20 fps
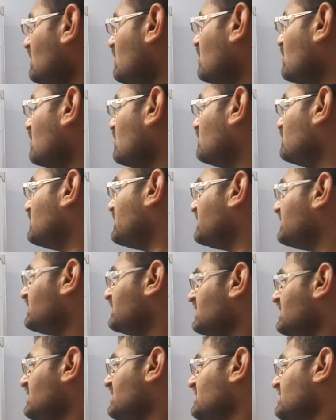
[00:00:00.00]
of
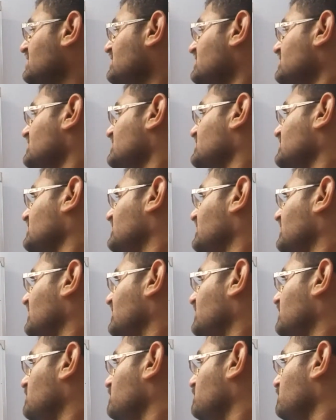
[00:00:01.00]
n,
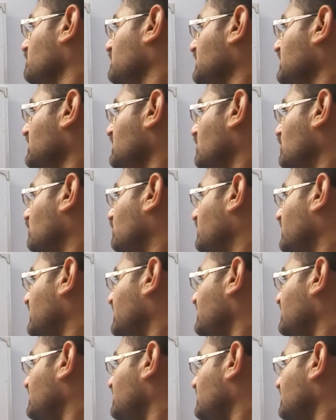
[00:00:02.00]
b of
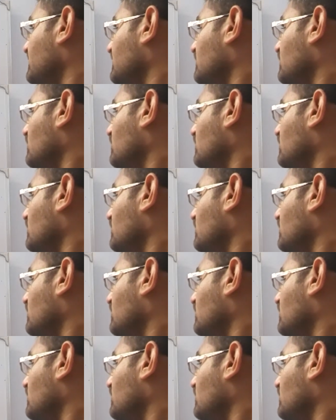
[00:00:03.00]
n